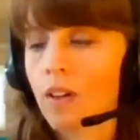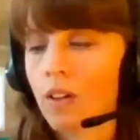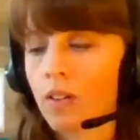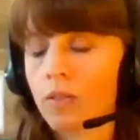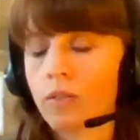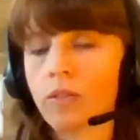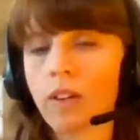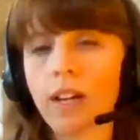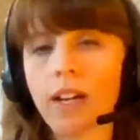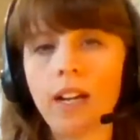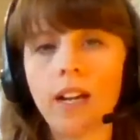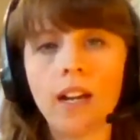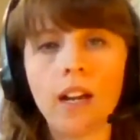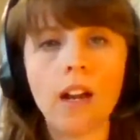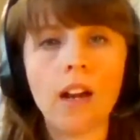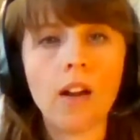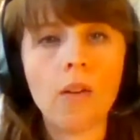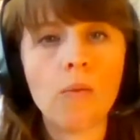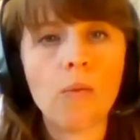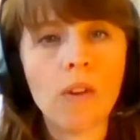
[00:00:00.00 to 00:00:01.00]
Right, and
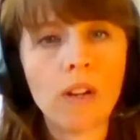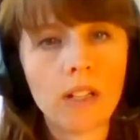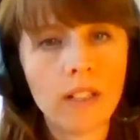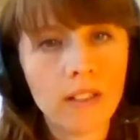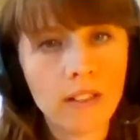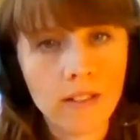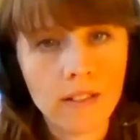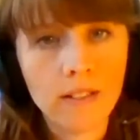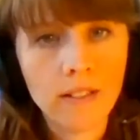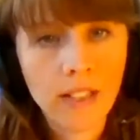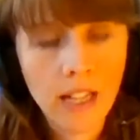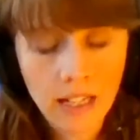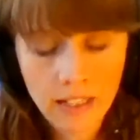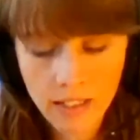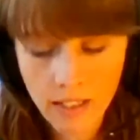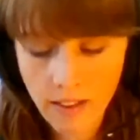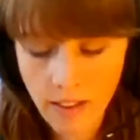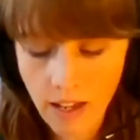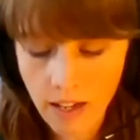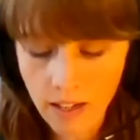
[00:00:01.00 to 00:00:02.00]
I want to get
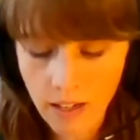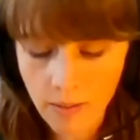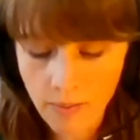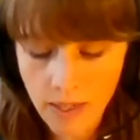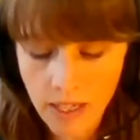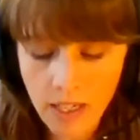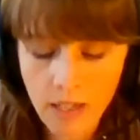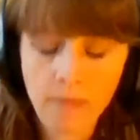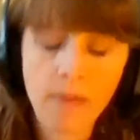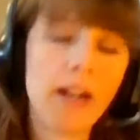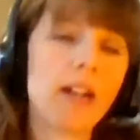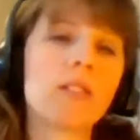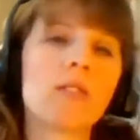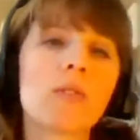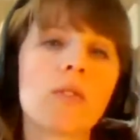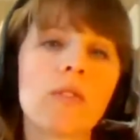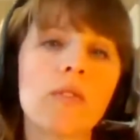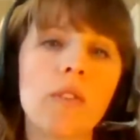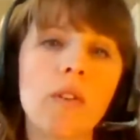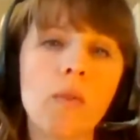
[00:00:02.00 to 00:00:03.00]
to that in a minute about
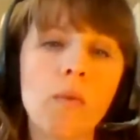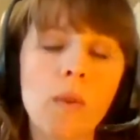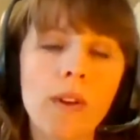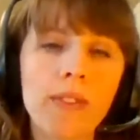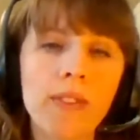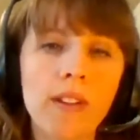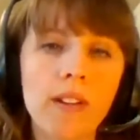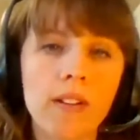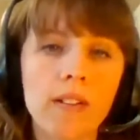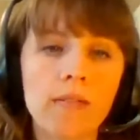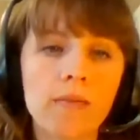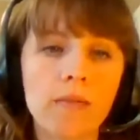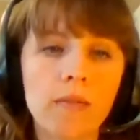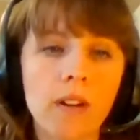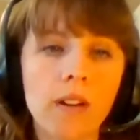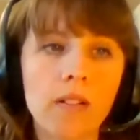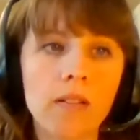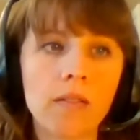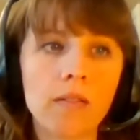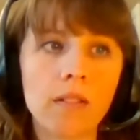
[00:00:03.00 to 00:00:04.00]
sort of what the
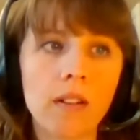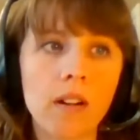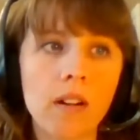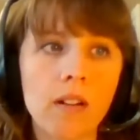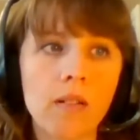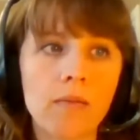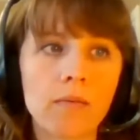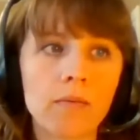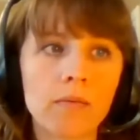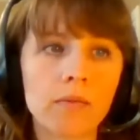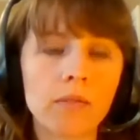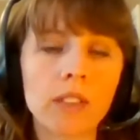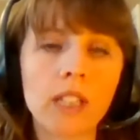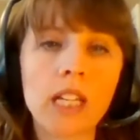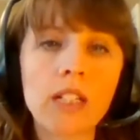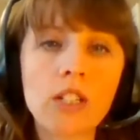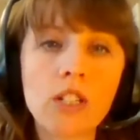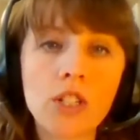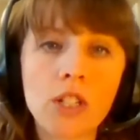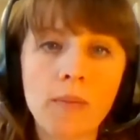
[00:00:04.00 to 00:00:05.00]

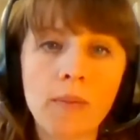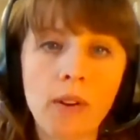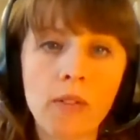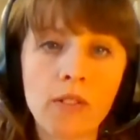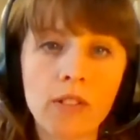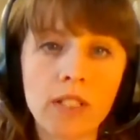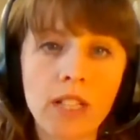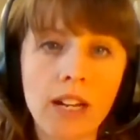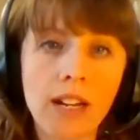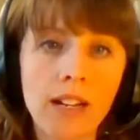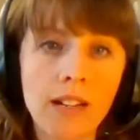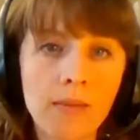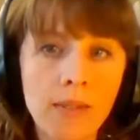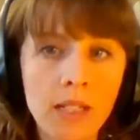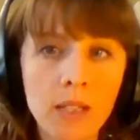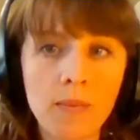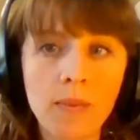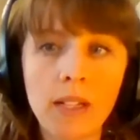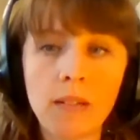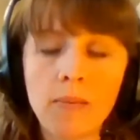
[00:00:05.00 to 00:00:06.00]
relationship over time
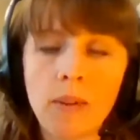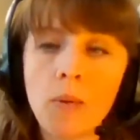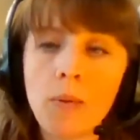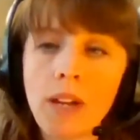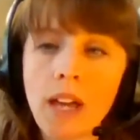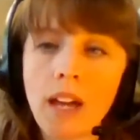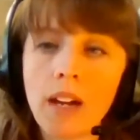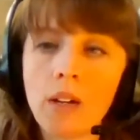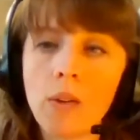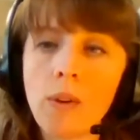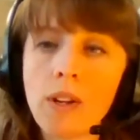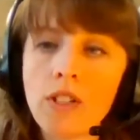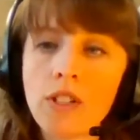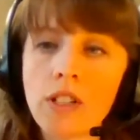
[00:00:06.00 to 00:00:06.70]
has been, but we had a question